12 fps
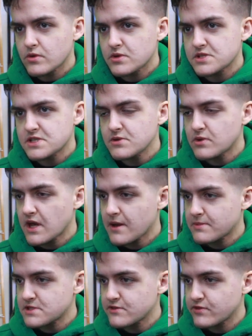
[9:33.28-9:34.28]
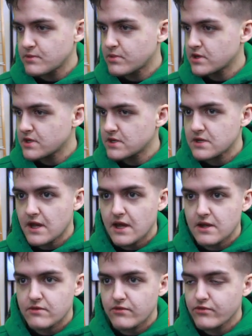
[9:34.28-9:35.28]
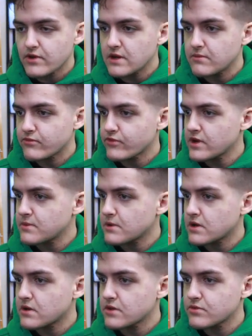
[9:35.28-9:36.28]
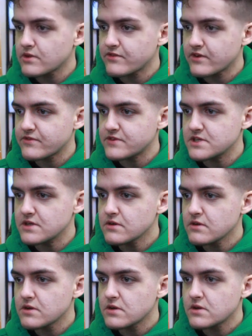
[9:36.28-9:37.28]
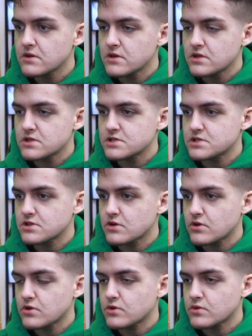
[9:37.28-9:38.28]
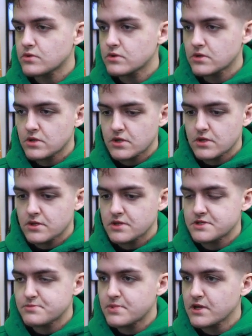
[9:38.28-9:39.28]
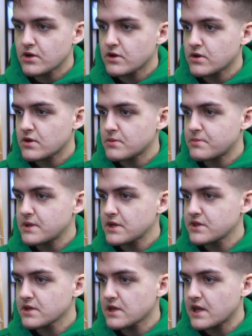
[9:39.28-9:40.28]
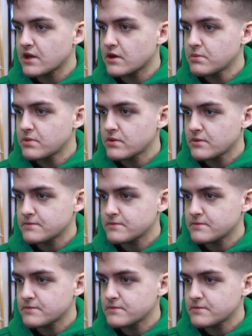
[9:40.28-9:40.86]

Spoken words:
see what happens if we put it at frame 350. So let's pick the leg up.